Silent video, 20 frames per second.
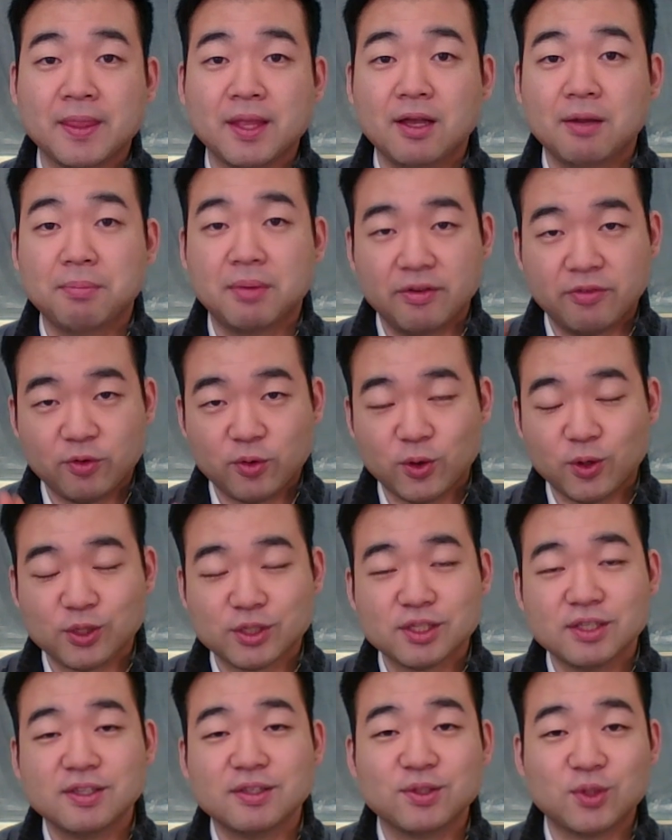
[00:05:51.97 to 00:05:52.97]
But of course,
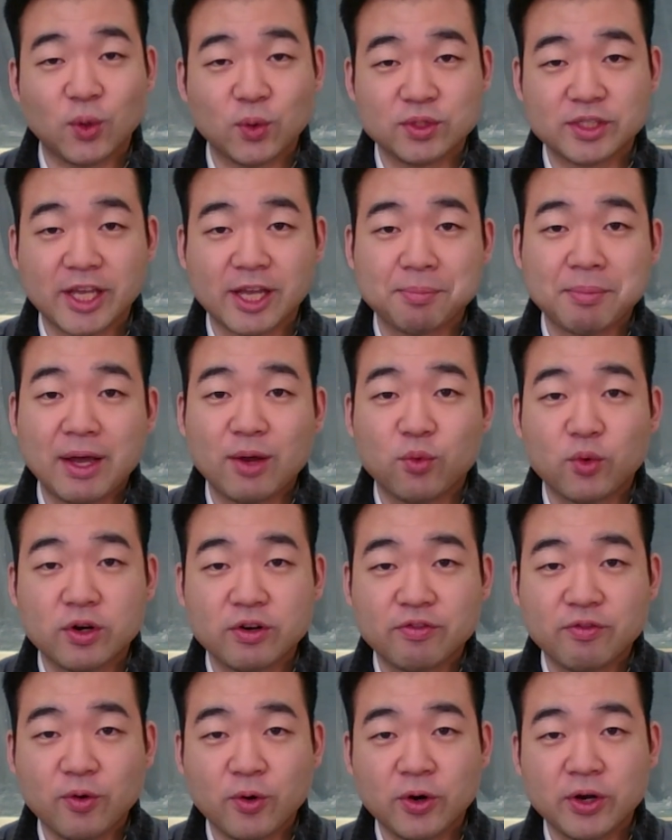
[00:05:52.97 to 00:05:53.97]
don't take my word
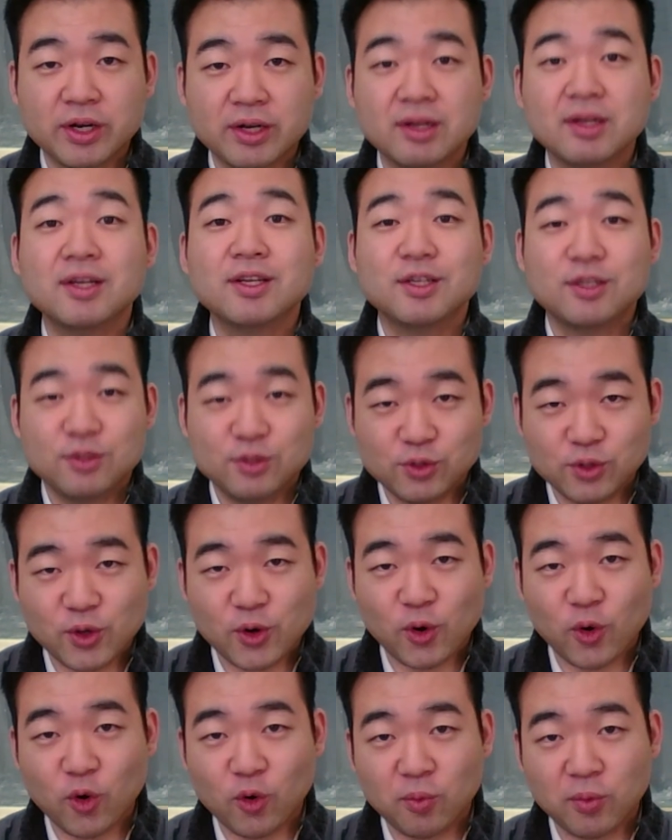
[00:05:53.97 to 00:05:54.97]
for it, do your
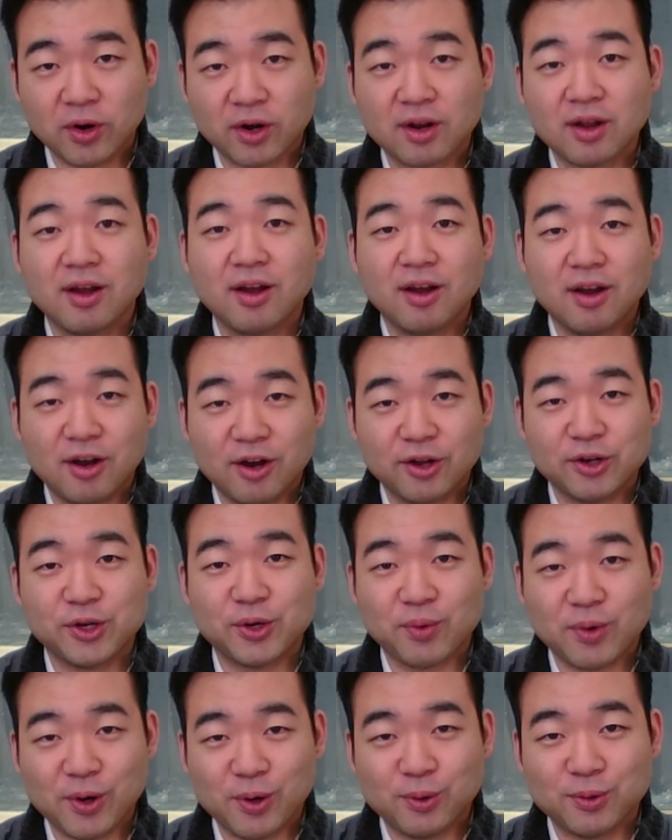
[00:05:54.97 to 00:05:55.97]
homework on your
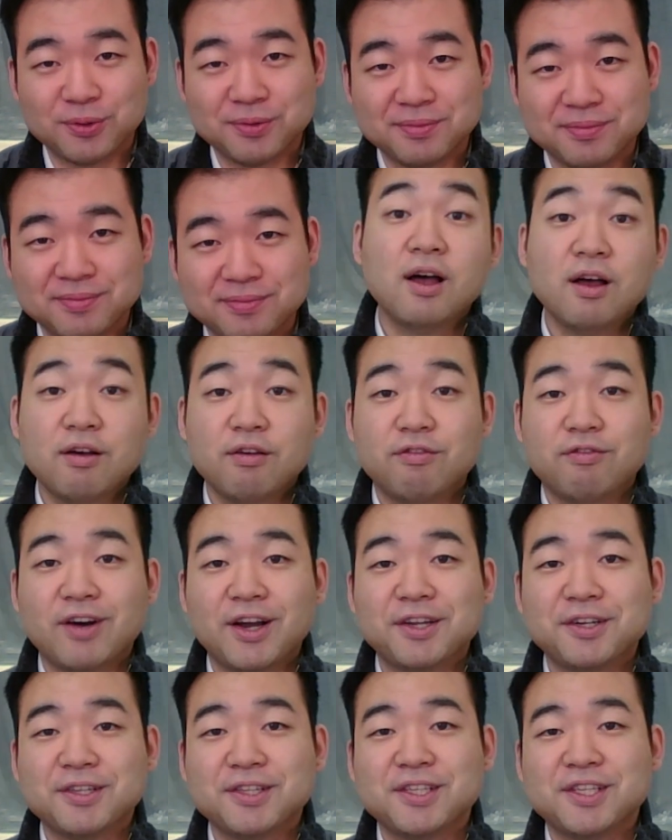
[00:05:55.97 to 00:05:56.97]
own.
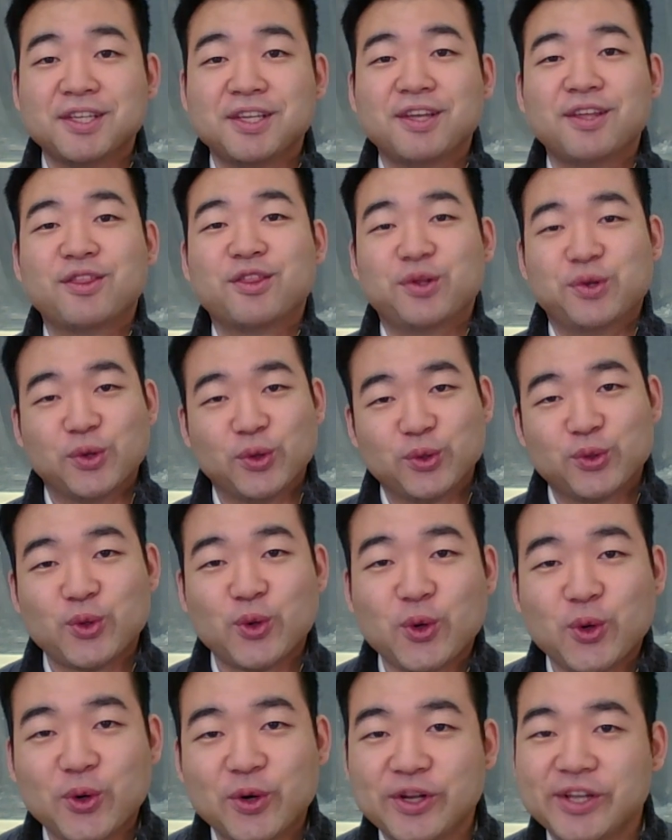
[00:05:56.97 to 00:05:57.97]
Finally, the
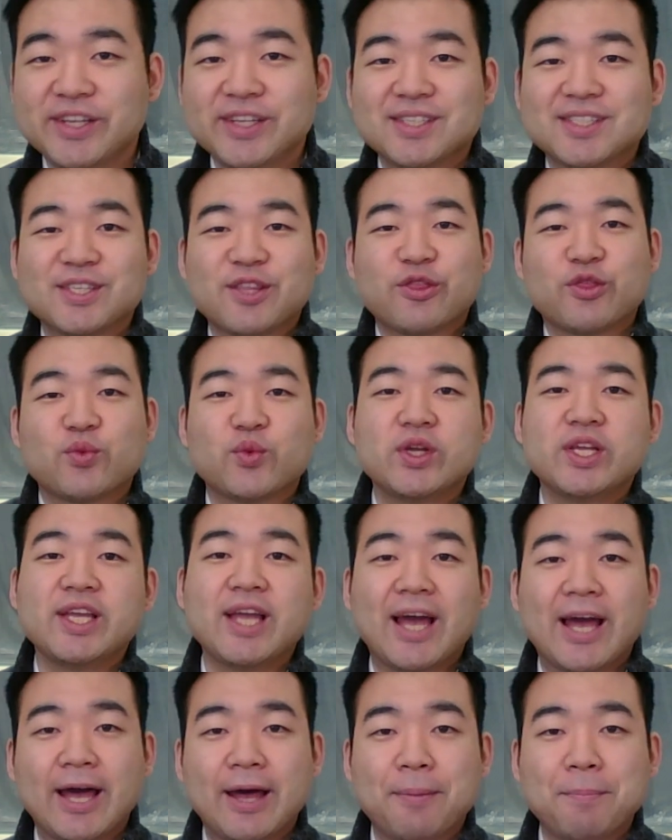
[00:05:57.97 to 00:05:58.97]
notorious
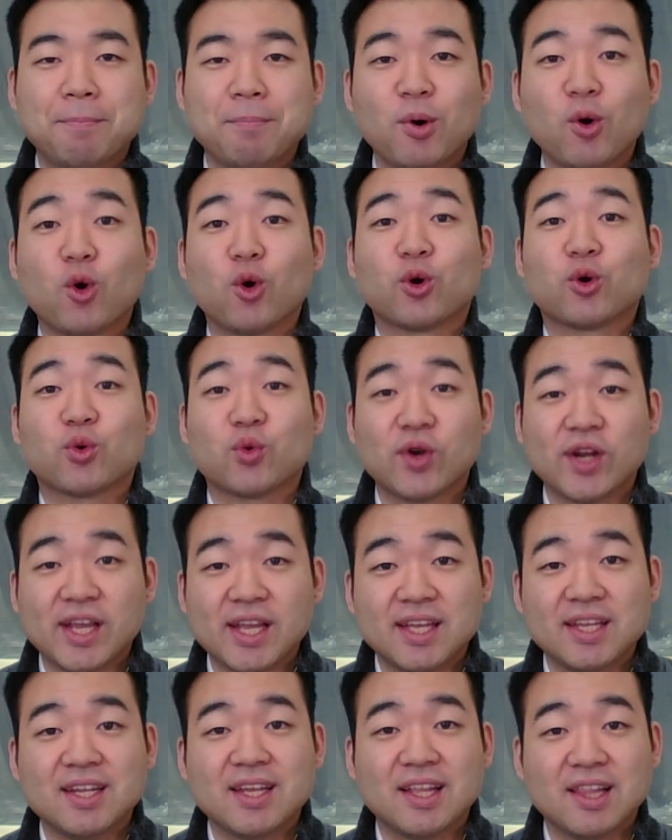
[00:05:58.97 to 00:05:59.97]
3M or
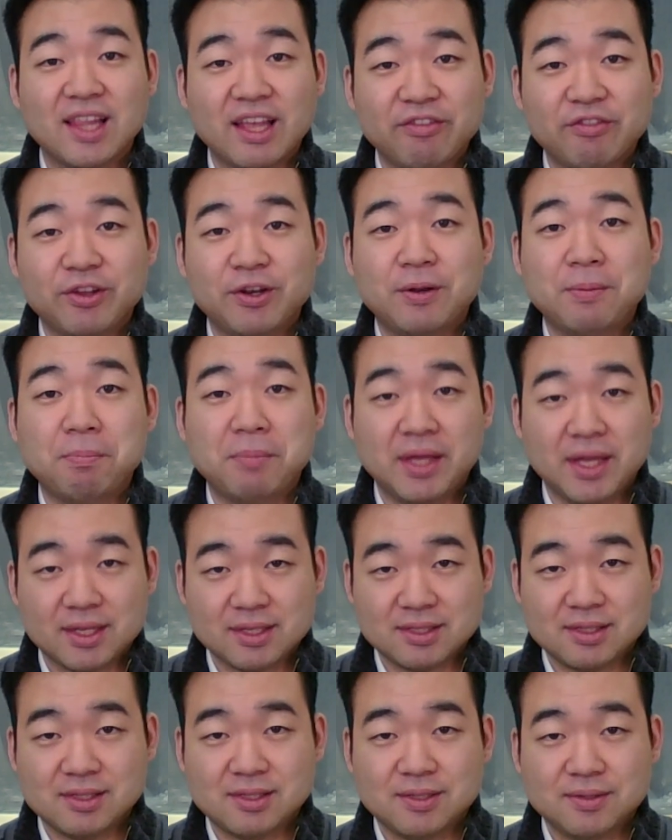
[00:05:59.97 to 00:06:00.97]
grade 11
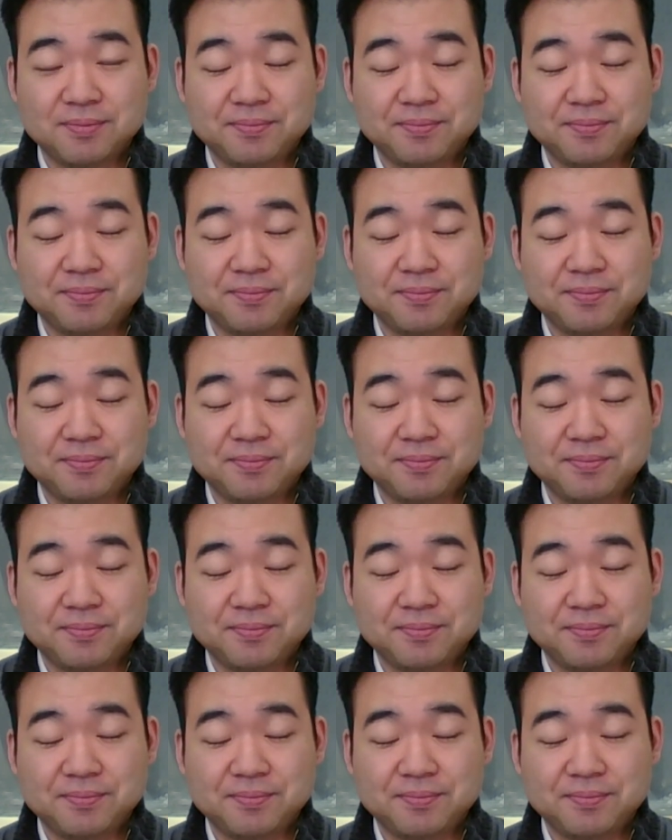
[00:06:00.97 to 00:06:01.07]
mixed.